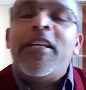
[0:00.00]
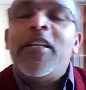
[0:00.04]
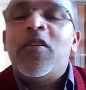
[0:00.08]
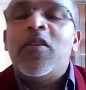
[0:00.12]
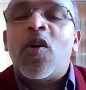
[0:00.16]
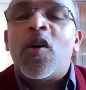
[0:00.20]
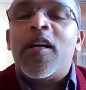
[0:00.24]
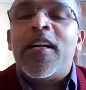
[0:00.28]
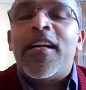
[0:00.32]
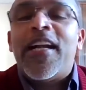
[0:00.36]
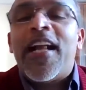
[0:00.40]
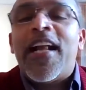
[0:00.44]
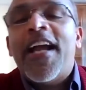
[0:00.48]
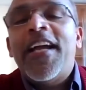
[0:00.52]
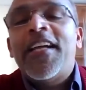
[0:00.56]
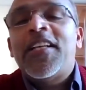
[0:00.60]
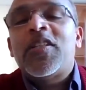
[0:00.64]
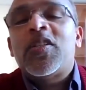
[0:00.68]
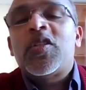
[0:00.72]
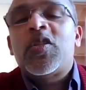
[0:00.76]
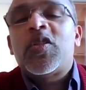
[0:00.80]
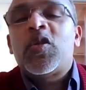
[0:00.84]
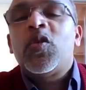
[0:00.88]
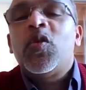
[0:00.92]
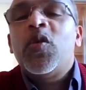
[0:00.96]
we don't like
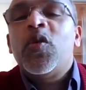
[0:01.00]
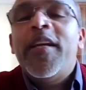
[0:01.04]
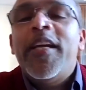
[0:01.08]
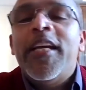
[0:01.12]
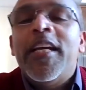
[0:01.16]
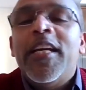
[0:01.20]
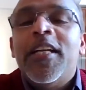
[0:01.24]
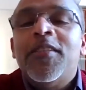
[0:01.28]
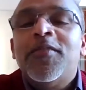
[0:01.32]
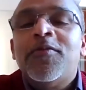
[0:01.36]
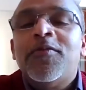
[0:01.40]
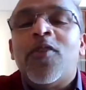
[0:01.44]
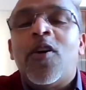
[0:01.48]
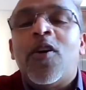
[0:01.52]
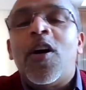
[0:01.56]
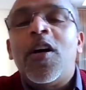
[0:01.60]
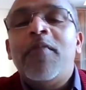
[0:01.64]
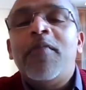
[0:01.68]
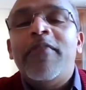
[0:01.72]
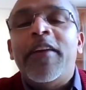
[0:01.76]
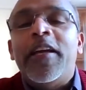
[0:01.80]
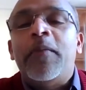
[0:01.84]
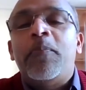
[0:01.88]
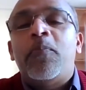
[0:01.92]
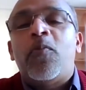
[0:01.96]
to
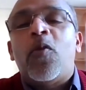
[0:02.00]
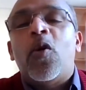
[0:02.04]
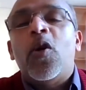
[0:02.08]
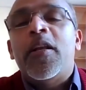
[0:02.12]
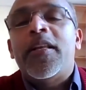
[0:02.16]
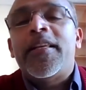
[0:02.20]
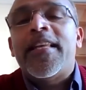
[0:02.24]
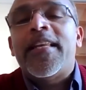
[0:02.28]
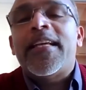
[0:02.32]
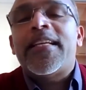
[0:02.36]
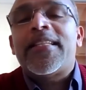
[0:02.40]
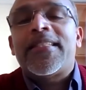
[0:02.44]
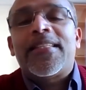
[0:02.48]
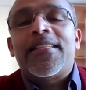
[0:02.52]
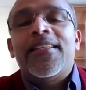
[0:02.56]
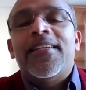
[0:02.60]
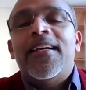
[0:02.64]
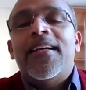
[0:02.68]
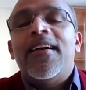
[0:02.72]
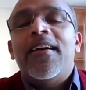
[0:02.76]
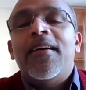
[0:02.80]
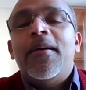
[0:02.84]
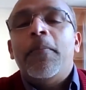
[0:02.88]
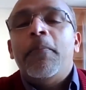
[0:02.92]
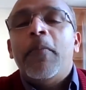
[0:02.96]
involve in politics
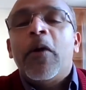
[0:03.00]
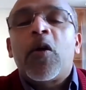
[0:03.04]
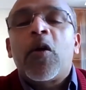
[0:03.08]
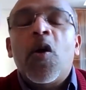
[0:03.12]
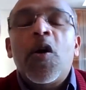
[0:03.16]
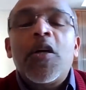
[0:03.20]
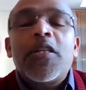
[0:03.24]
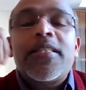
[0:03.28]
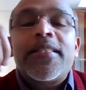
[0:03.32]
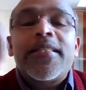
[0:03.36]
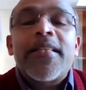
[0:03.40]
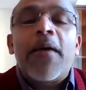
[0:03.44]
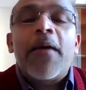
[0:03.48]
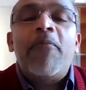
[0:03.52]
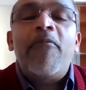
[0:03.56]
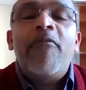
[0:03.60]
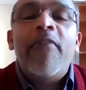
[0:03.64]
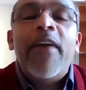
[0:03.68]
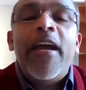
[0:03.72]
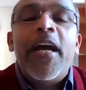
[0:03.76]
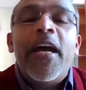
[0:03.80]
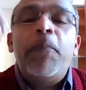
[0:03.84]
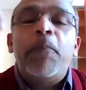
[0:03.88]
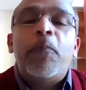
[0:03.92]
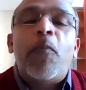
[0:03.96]
because the
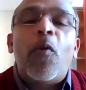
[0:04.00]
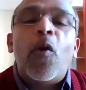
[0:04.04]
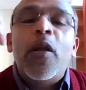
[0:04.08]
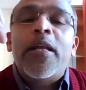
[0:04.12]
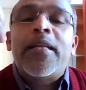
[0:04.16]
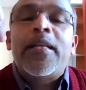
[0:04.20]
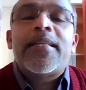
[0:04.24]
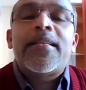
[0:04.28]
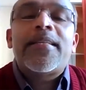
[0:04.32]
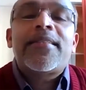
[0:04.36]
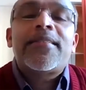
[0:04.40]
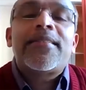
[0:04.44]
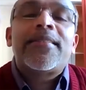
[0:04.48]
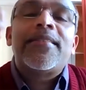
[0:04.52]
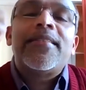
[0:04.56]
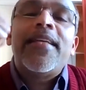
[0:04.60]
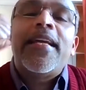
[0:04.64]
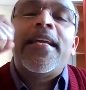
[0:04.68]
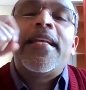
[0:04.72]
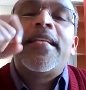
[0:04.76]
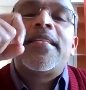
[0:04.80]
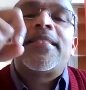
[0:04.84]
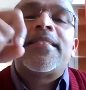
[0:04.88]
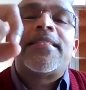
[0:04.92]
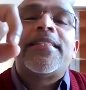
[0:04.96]
word politics
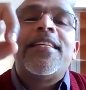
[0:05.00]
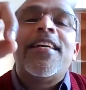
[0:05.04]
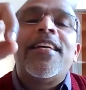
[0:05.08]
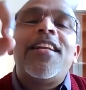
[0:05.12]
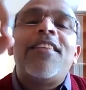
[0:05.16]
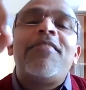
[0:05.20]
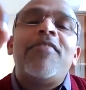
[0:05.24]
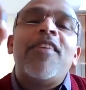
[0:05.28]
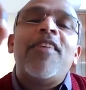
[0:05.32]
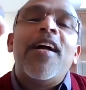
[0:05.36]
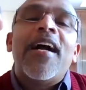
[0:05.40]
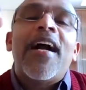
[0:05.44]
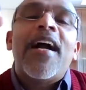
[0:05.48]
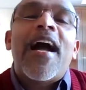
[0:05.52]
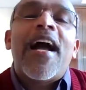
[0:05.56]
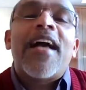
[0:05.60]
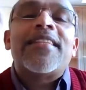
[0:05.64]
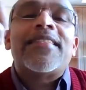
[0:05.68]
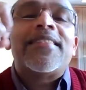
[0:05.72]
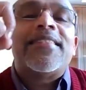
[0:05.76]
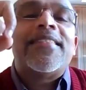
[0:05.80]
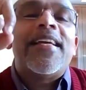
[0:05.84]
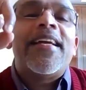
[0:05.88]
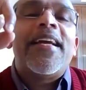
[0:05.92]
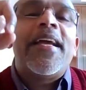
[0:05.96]
itself
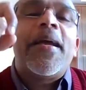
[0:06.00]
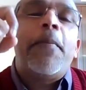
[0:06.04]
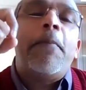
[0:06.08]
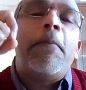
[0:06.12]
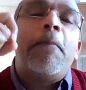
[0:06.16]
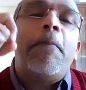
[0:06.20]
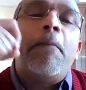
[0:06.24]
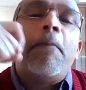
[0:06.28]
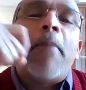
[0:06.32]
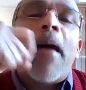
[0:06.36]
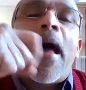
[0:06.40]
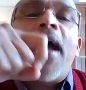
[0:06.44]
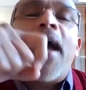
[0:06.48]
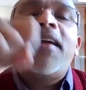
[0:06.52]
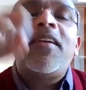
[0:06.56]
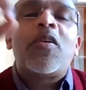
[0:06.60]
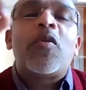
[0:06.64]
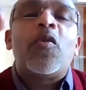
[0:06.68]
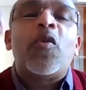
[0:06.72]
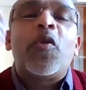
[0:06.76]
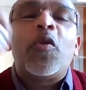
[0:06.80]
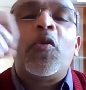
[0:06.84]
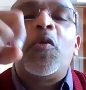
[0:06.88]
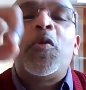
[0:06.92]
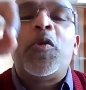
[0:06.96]
has a bad
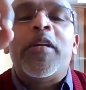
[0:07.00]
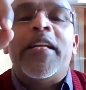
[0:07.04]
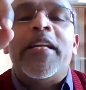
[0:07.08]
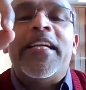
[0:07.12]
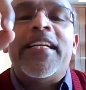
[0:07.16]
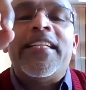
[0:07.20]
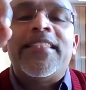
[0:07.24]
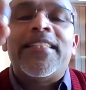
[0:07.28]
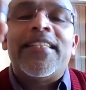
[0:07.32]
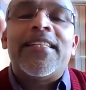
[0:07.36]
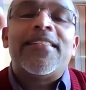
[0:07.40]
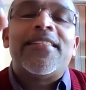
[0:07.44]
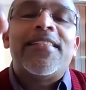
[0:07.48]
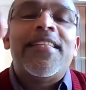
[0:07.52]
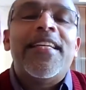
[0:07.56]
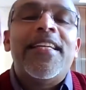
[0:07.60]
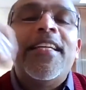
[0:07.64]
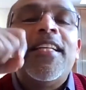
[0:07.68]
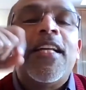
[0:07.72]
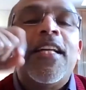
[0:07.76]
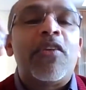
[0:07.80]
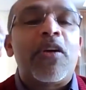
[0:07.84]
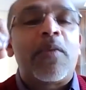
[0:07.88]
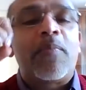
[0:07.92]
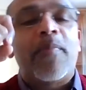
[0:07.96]
connotations in